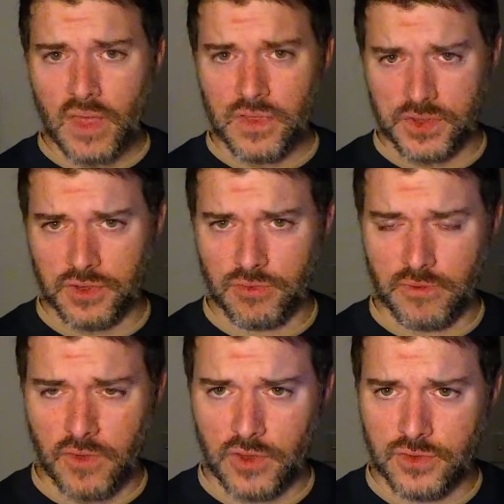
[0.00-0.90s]
This is
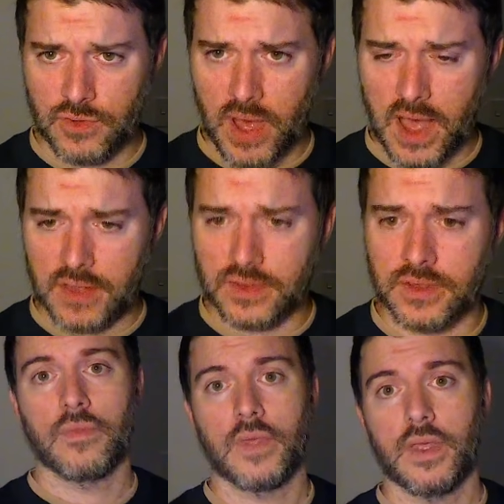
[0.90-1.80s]
referred to
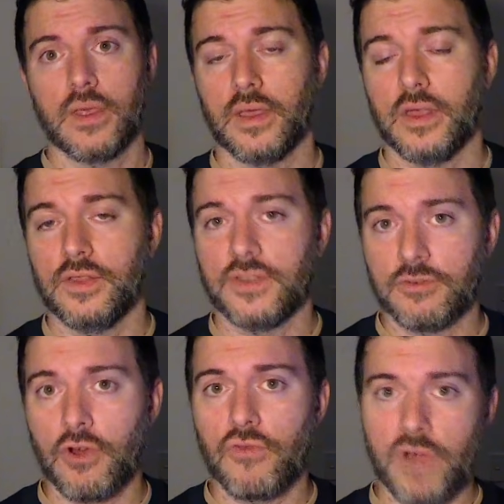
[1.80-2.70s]
as
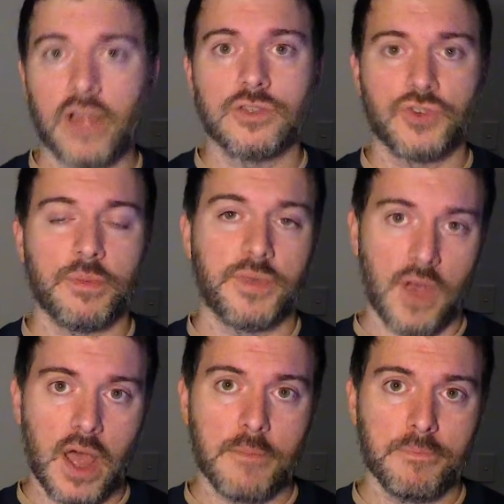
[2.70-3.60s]
zero round trip
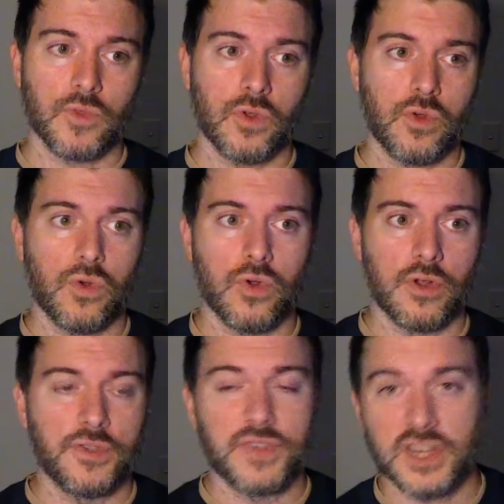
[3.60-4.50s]
time or
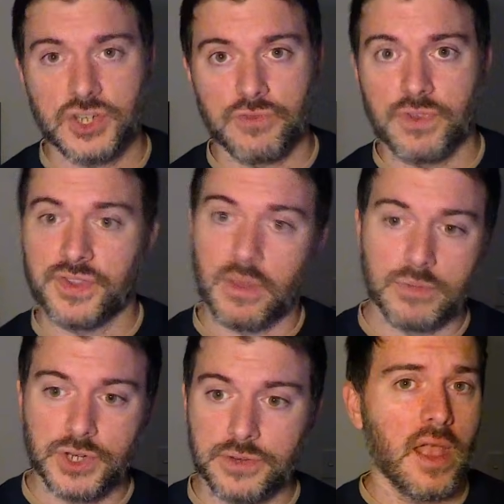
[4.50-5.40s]
session
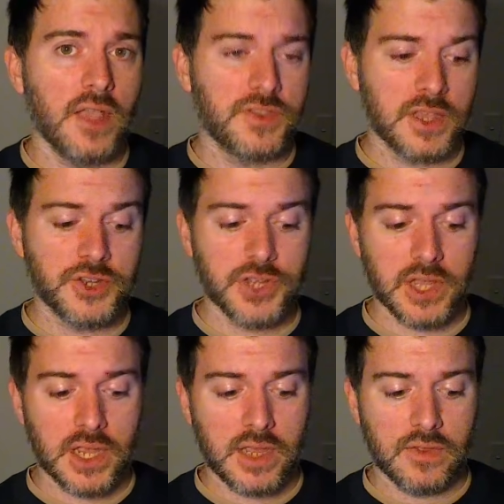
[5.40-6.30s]
resumption.
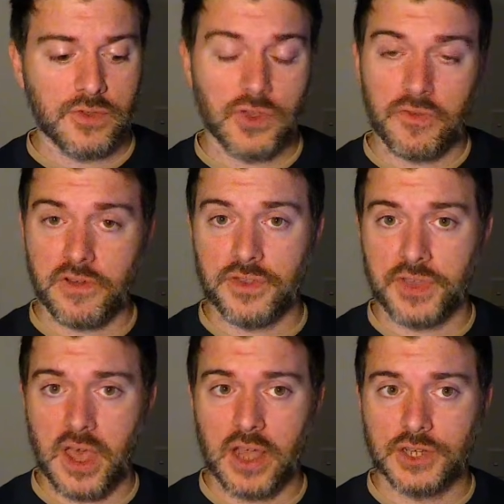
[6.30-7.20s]
Essentially, the server has
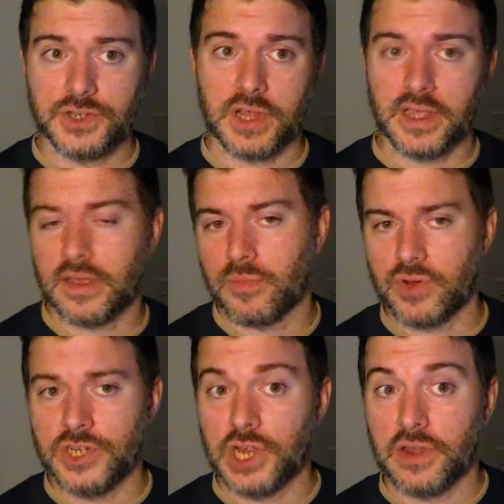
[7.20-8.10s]
cached like a
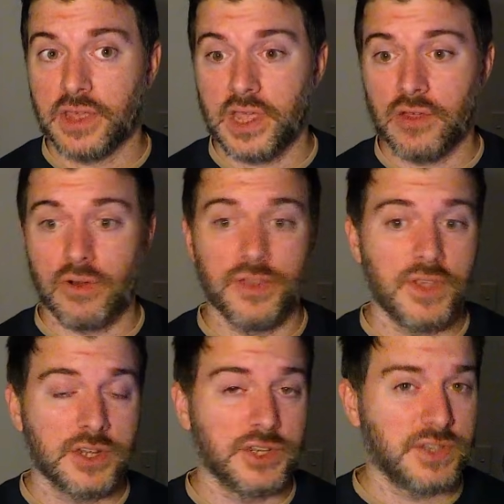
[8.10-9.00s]
pre-shared key or a
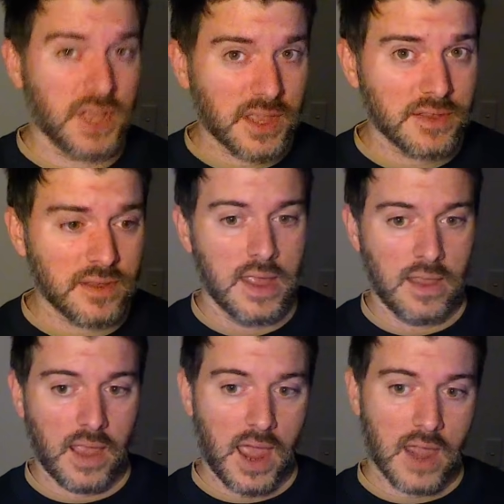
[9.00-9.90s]
session ticket,
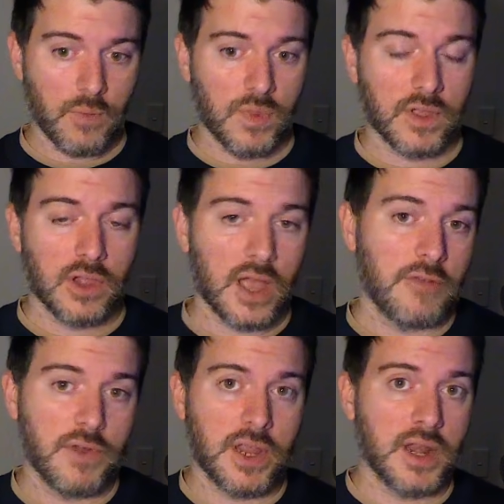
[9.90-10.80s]
and when the
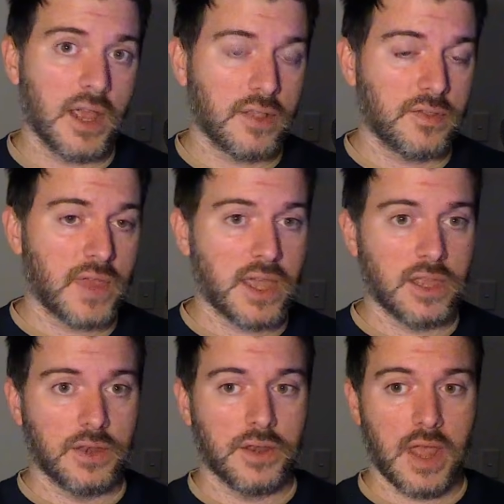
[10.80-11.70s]
client reconnects, they
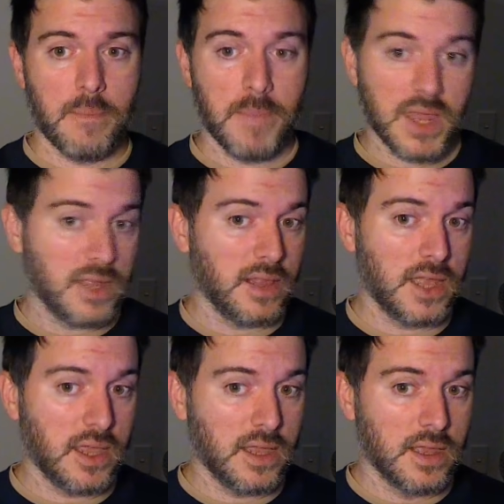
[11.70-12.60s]
can
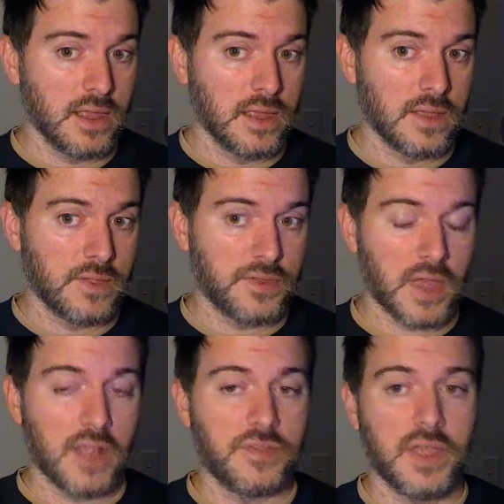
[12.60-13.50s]
immediately
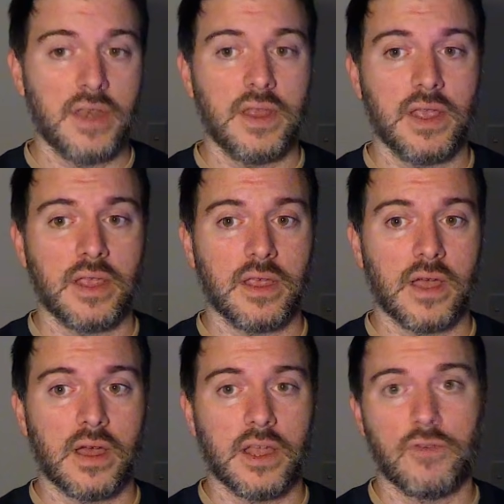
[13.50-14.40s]
start sending
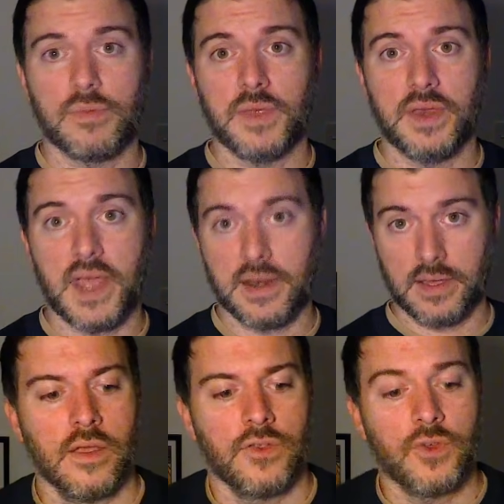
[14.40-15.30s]
encrypted
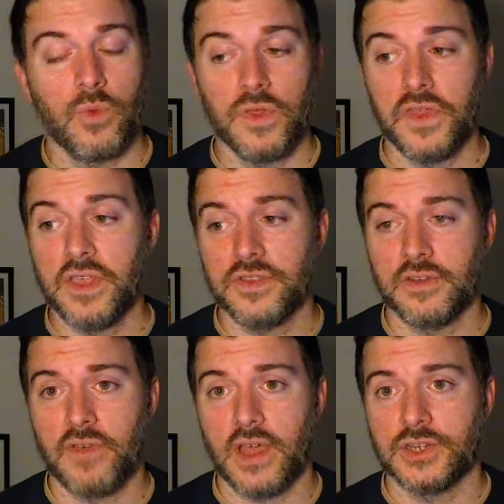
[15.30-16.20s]
data. So with these
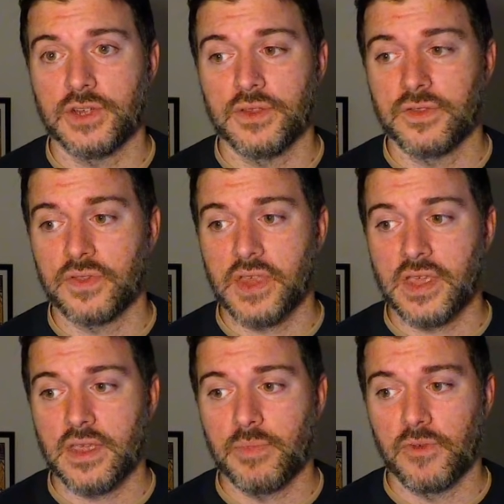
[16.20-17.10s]
innovations,
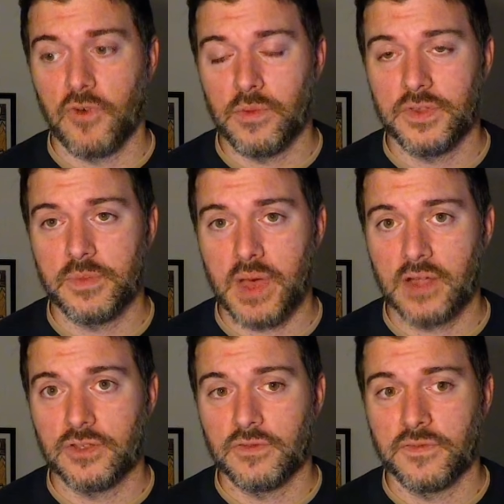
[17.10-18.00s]
the performance
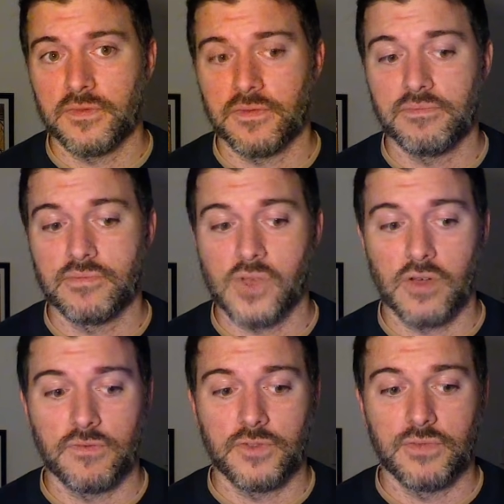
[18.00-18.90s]
impact of
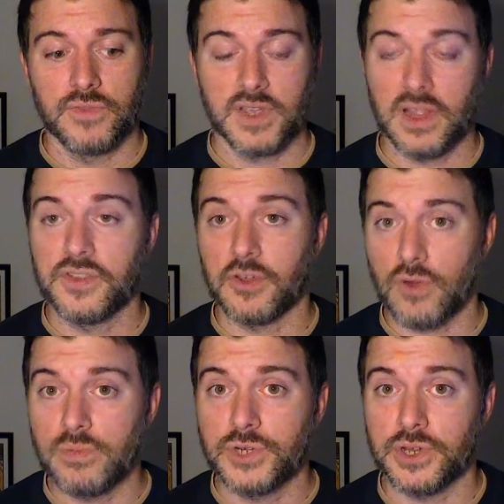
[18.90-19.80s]
TLS
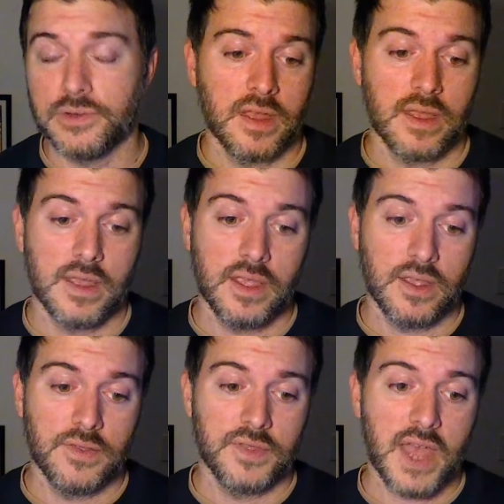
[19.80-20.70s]
encryption
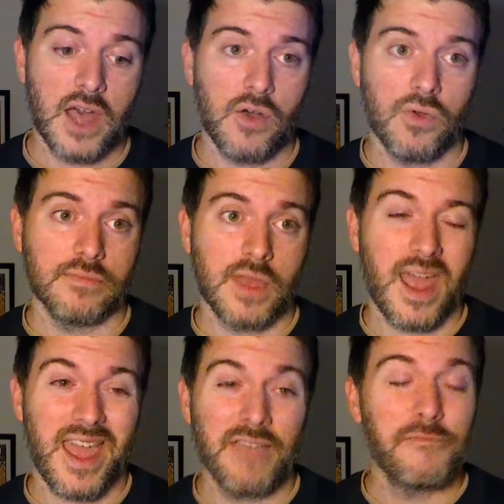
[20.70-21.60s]
is now
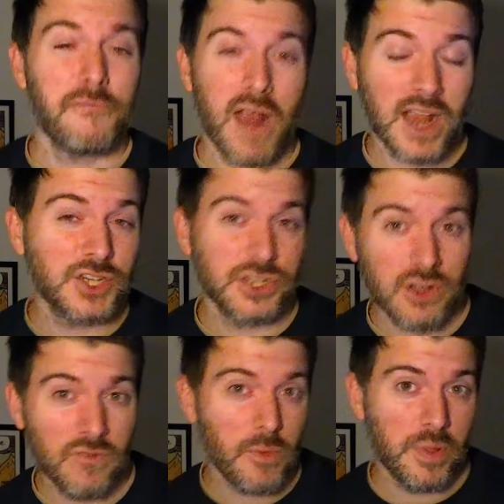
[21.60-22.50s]
a fraction
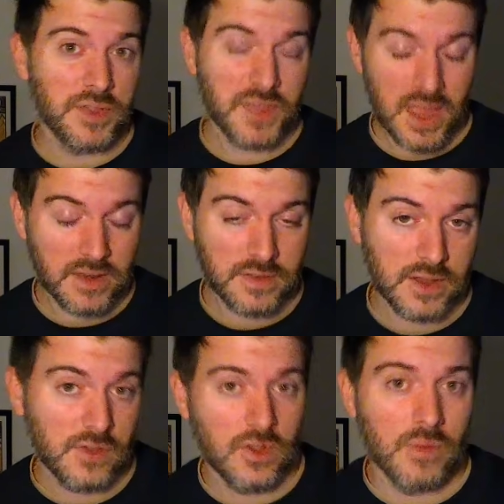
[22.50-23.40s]
of a percent
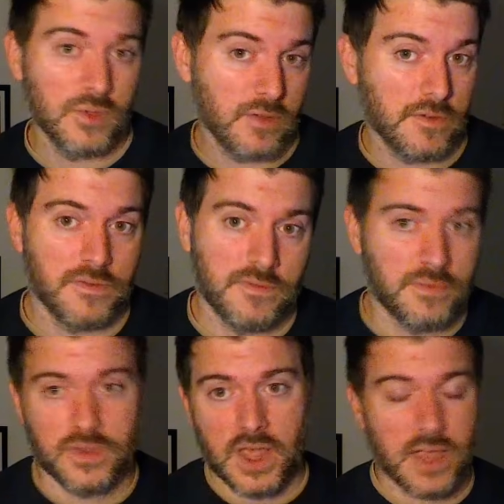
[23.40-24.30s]
in terms of,
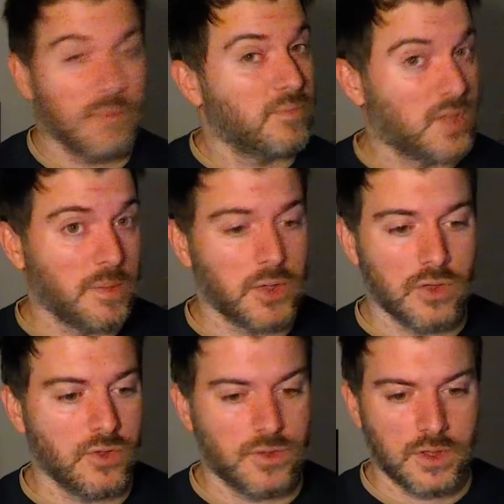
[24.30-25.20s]
say, CPU
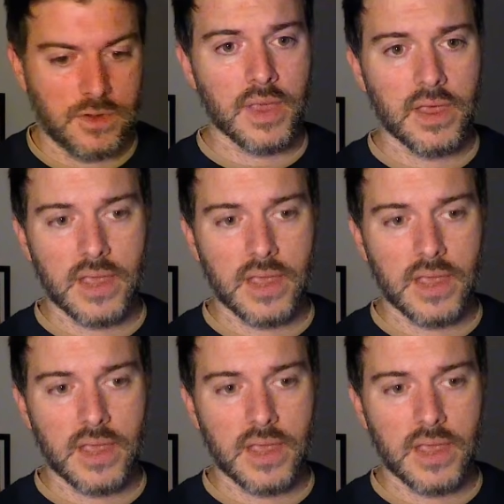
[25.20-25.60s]
usage.